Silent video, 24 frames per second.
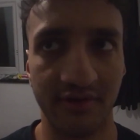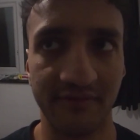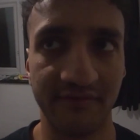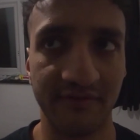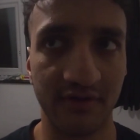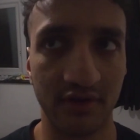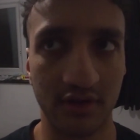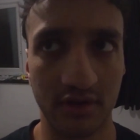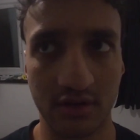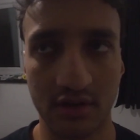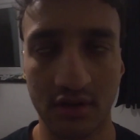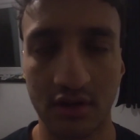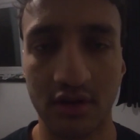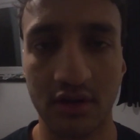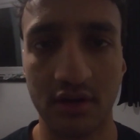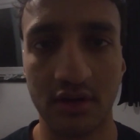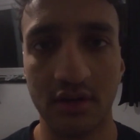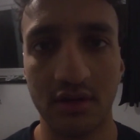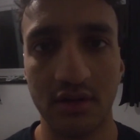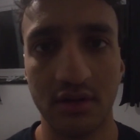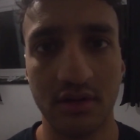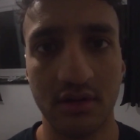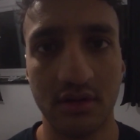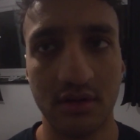I think, yeah.
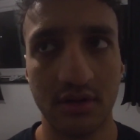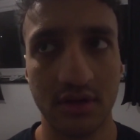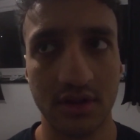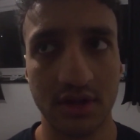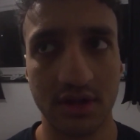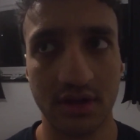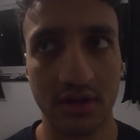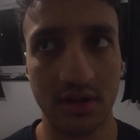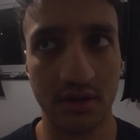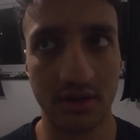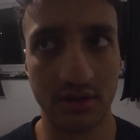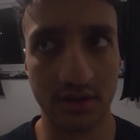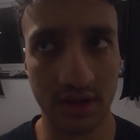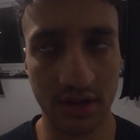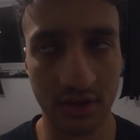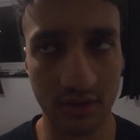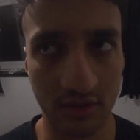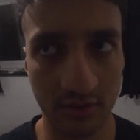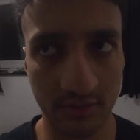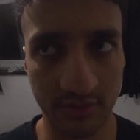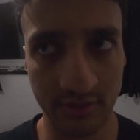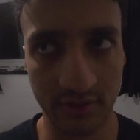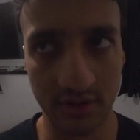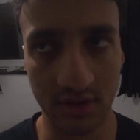It's got like a
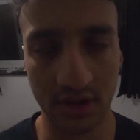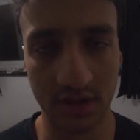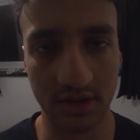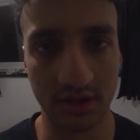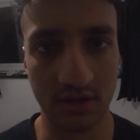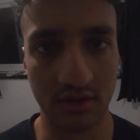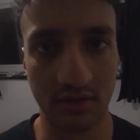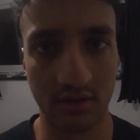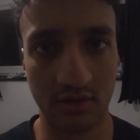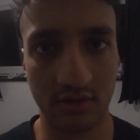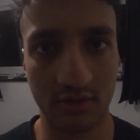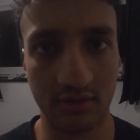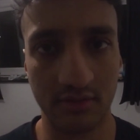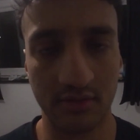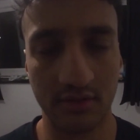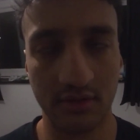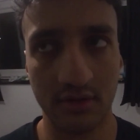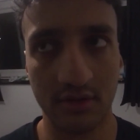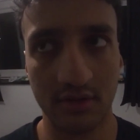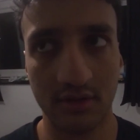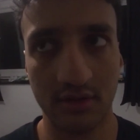scorpion's tail,